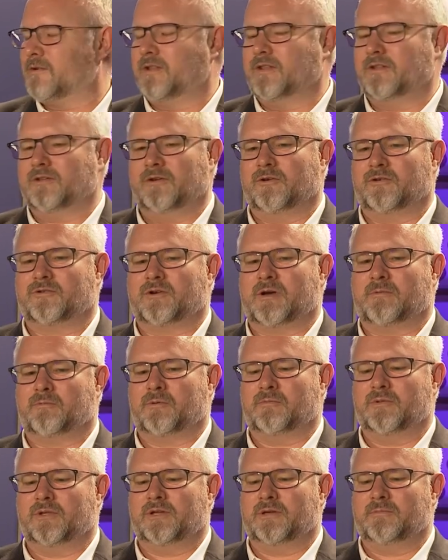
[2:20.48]
the
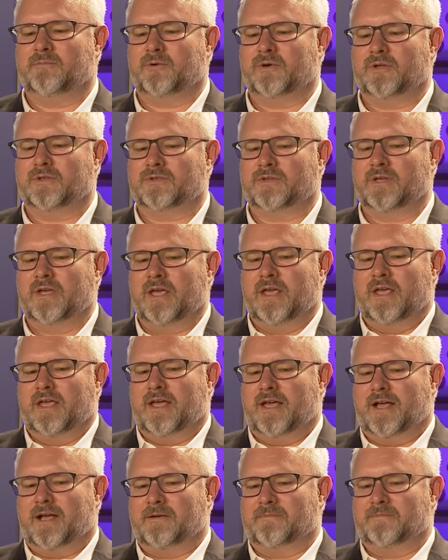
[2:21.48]
interoperability points.
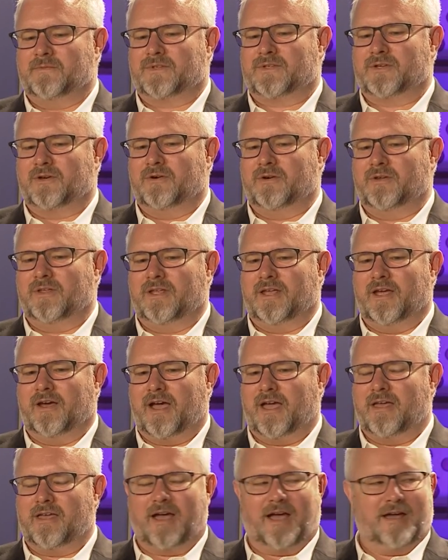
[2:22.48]

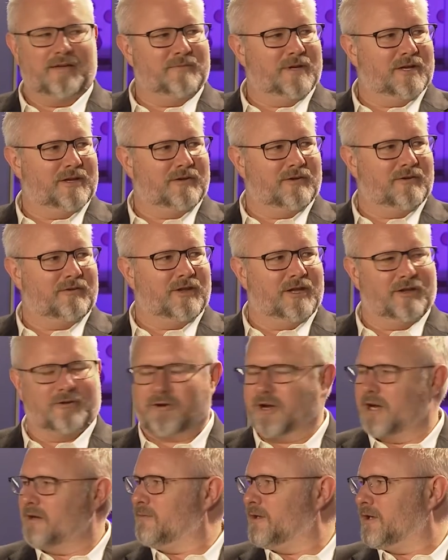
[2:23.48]
I've been
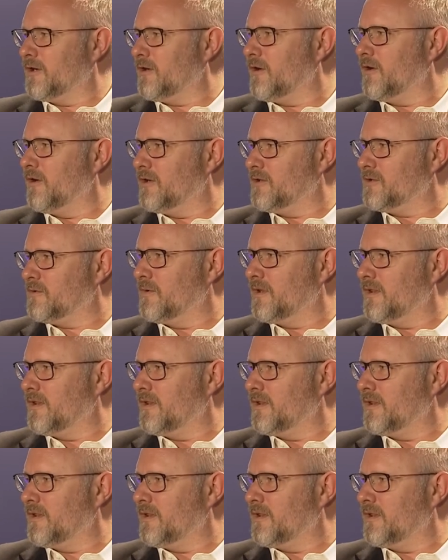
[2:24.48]
incredibly encouraged